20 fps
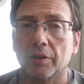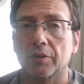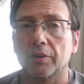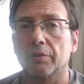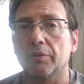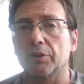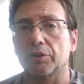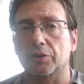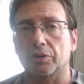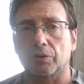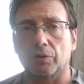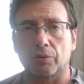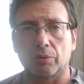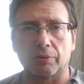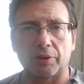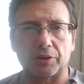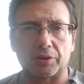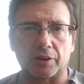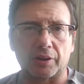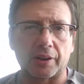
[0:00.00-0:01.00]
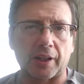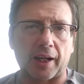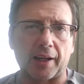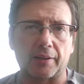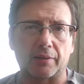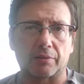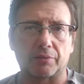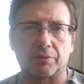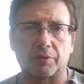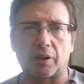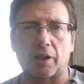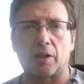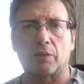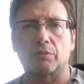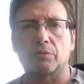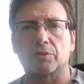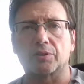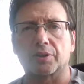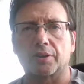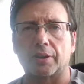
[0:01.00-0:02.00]
there is always a guide for
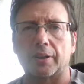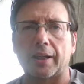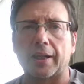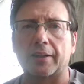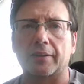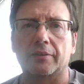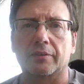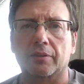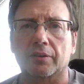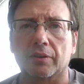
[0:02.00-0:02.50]
how to select.